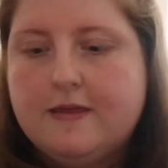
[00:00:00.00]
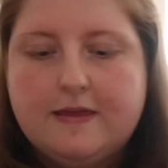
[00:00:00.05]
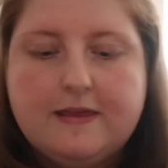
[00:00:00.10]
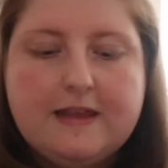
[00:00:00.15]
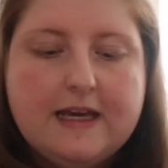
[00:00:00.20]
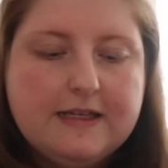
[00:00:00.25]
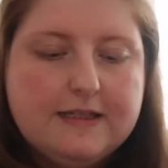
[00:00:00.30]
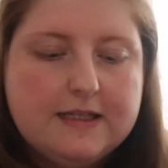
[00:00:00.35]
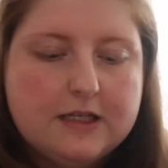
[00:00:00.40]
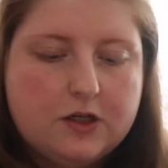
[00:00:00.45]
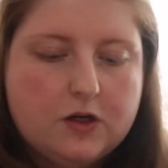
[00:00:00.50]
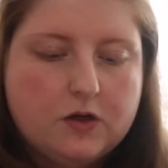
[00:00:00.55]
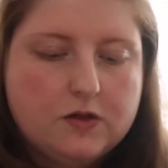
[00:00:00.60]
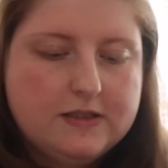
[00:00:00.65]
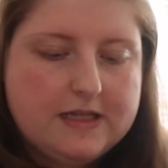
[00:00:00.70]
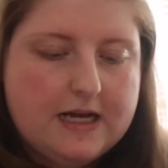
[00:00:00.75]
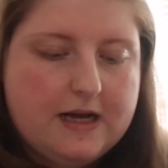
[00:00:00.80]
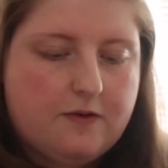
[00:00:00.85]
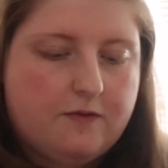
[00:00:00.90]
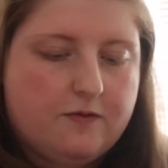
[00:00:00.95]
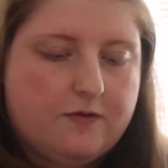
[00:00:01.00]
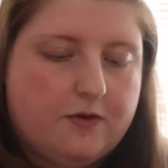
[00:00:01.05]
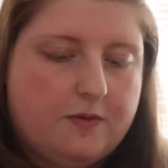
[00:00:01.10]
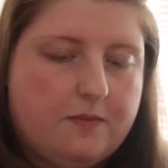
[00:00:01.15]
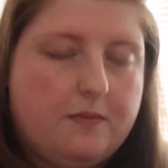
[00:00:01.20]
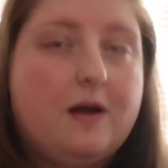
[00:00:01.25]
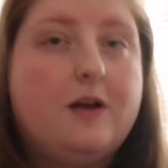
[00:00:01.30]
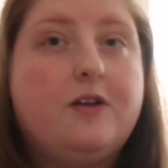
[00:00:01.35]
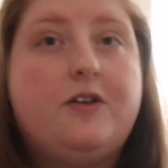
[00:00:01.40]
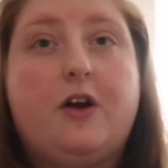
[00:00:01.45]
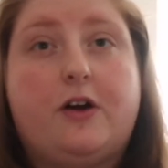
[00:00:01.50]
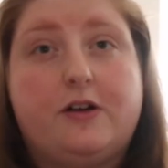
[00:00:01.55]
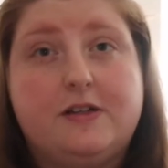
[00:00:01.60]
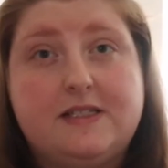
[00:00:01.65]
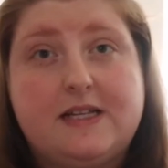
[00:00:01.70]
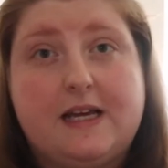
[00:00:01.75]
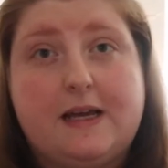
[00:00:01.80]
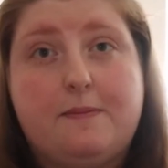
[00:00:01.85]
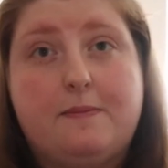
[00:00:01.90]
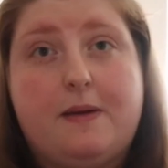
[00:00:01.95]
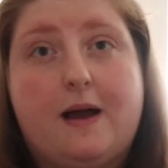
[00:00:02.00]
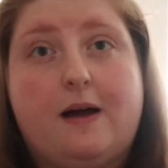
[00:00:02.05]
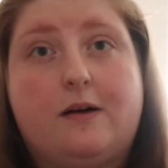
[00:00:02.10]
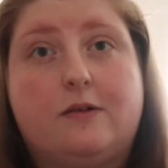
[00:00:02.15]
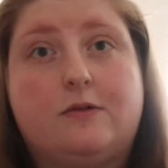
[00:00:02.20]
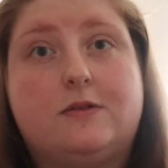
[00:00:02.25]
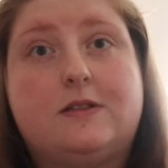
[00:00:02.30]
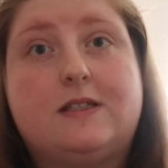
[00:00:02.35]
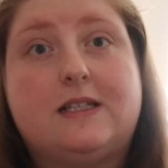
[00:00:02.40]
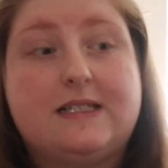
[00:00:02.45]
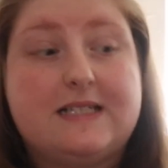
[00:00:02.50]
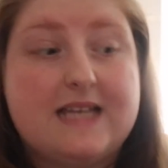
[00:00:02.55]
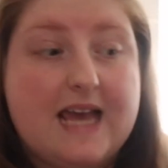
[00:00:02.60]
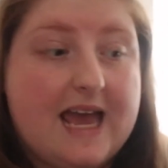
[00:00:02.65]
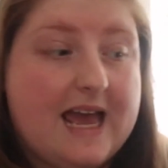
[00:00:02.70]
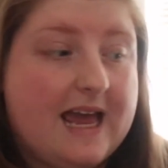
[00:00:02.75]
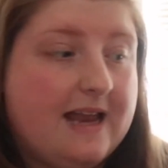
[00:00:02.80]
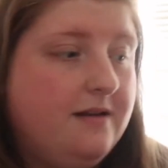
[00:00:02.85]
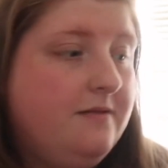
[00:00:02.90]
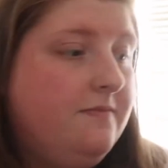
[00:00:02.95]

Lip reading: This has gone down from £19 to £10.